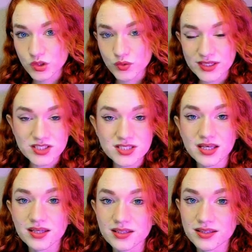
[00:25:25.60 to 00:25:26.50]
Gukesh
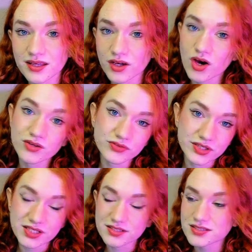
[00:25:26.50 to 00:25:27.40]
said in the
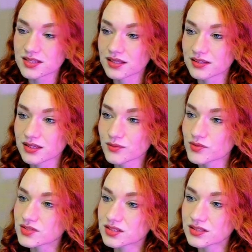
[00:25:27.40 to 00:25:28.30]
conference, that he
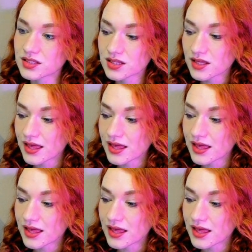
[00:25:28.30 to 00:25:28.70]
wasn't